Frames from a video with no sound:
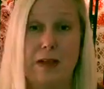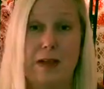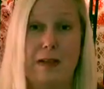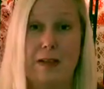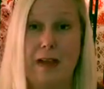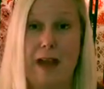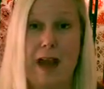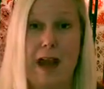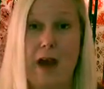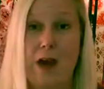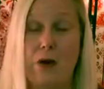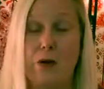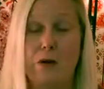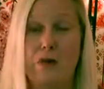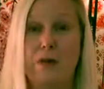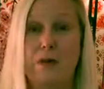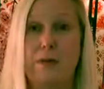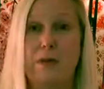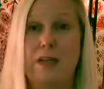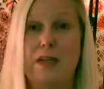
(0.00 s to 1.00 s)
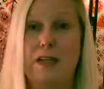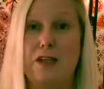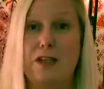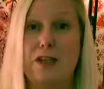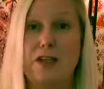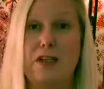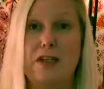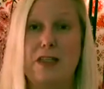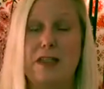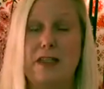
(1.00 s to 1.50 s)
in the house because
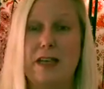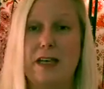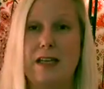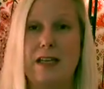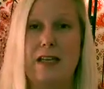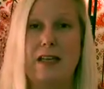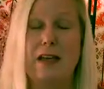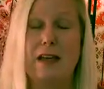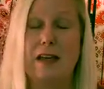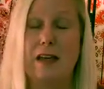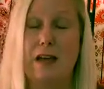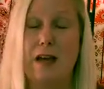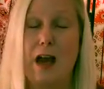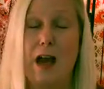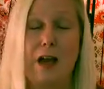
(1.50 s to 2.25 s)
she said that